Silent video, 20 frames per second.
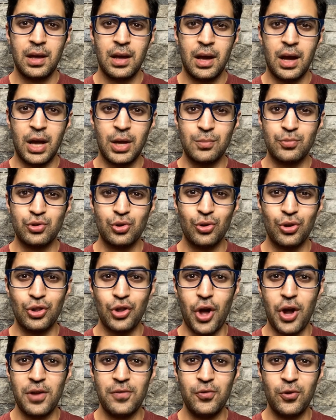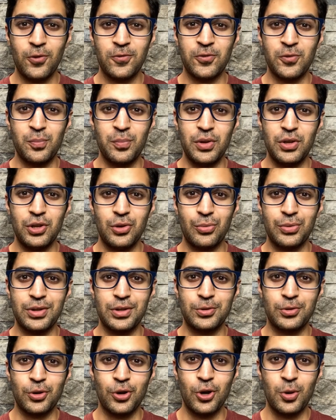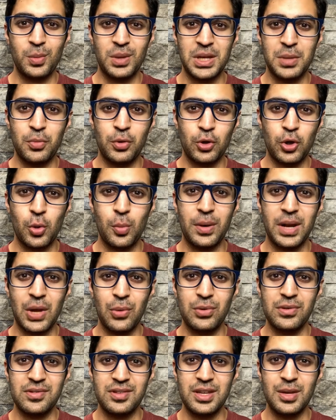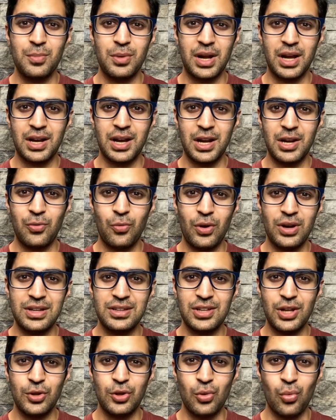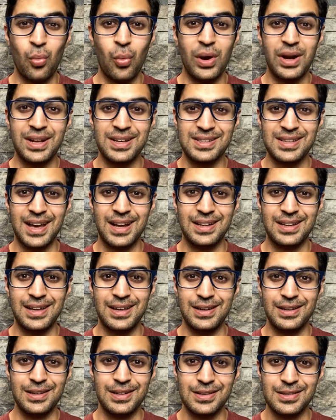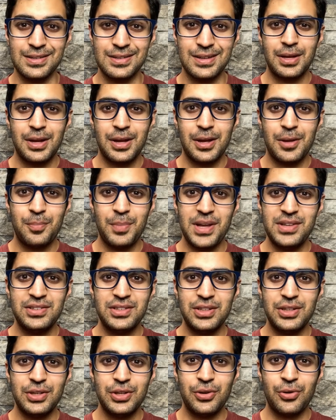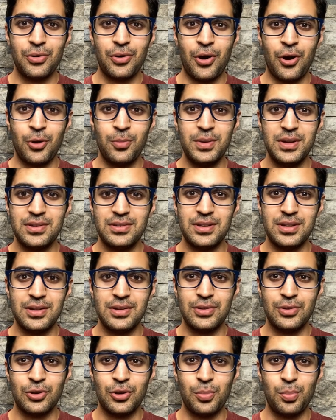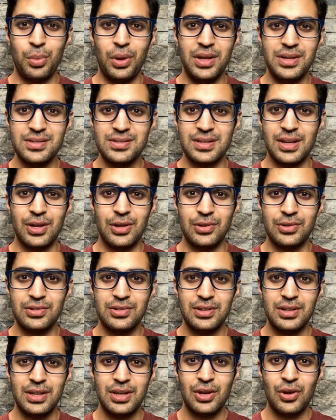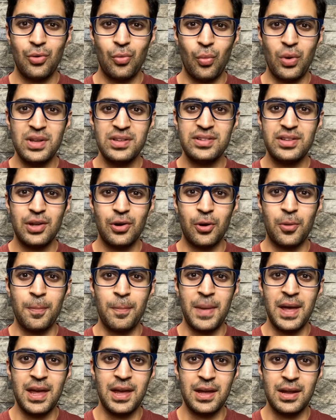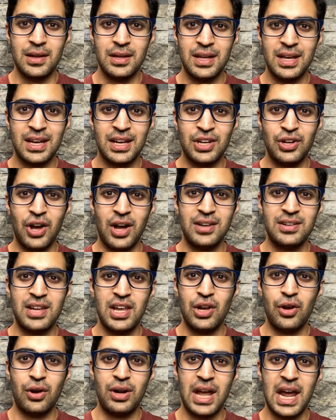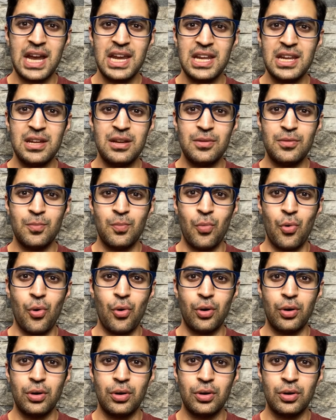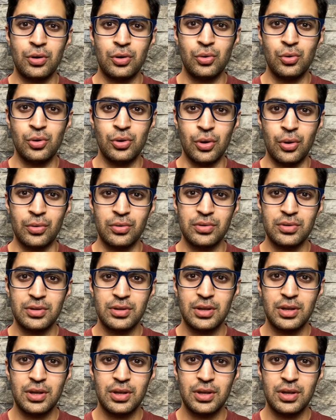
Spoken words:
I am sure a lot of you are familiar with the term hemoglobin A1C, but I kind of want to tell you what exactly it is. Basically, your RBCs, or your blood cells, once they are made, cannot take on any more glucose.